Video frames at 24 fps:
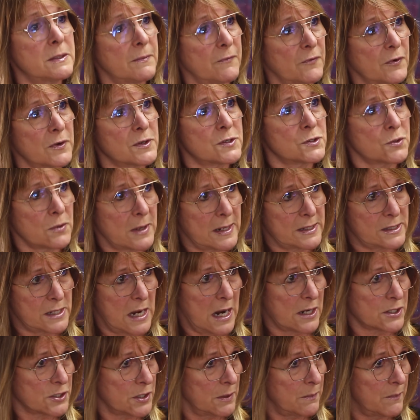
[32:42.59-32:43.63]
first,
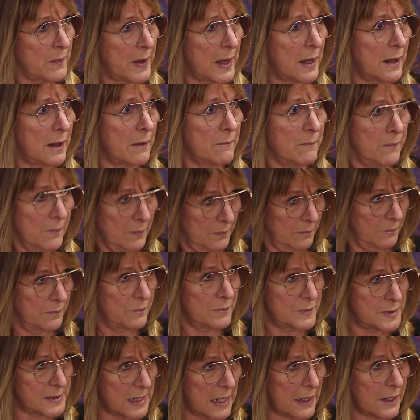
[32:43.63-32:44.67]
transaction
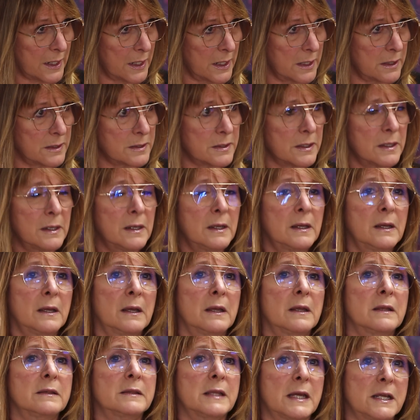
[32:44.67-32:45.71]
second,
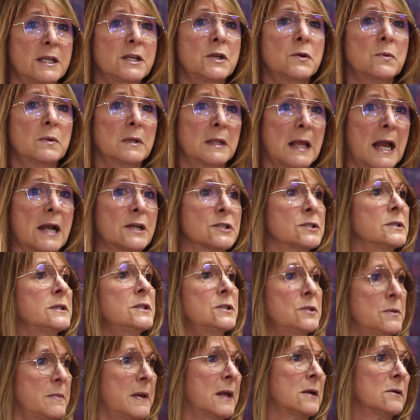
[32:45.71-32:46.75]
that you will actually do
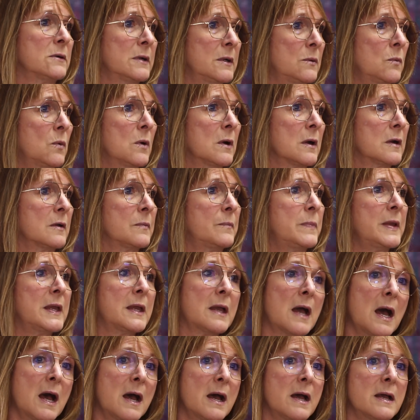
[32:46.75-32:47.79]
better in work.
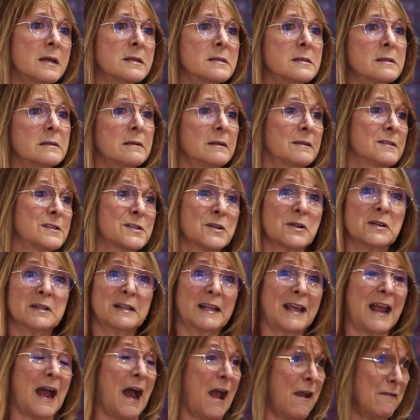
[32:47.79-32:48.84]
Because, and certainly
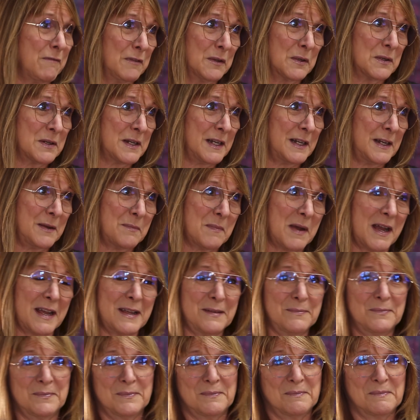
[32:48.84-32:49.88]
I've learned it in my
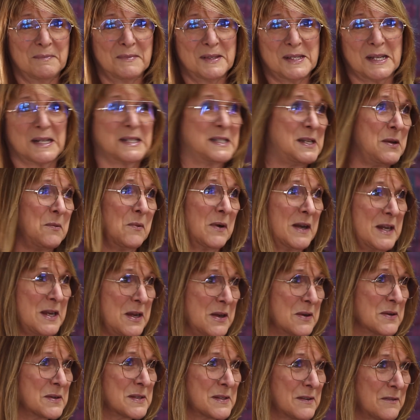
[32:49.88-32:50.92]
61
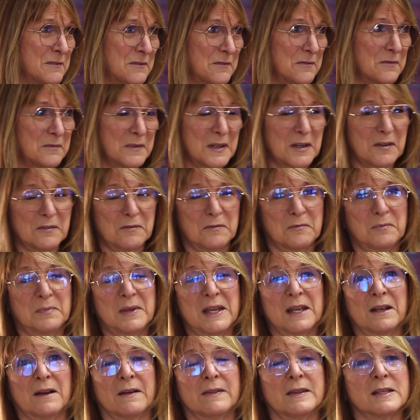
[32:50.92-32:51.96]
years of
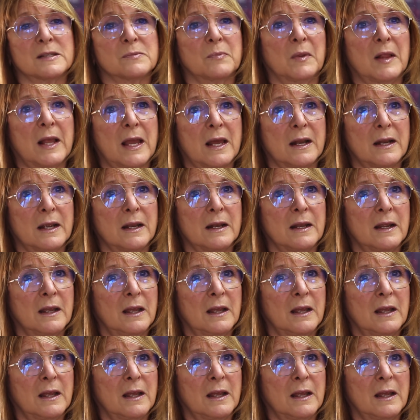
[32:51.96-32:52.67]
being on this planet,